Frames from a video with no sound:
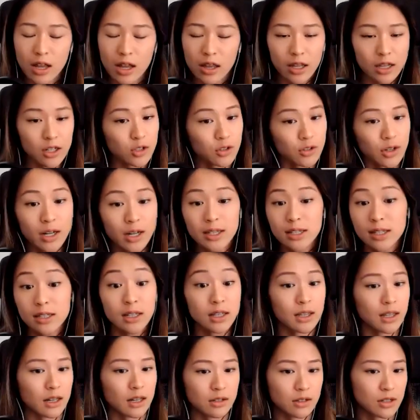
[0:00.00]
They do not
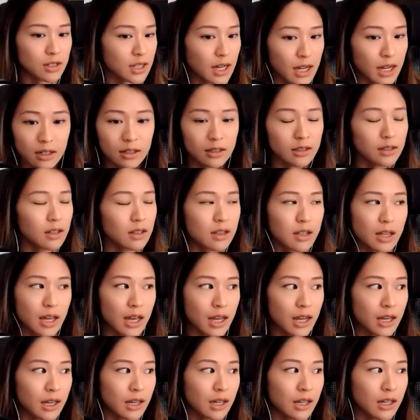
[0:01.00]
see the other side.
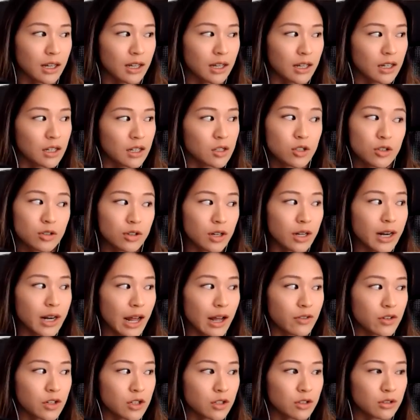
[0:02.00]
They do not
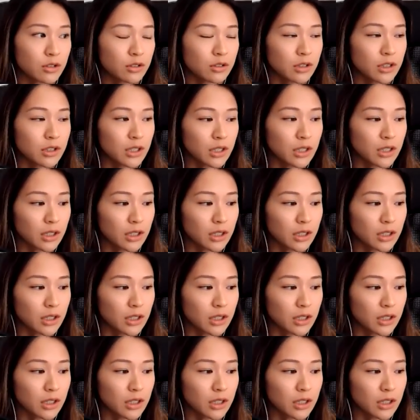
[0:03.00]
have to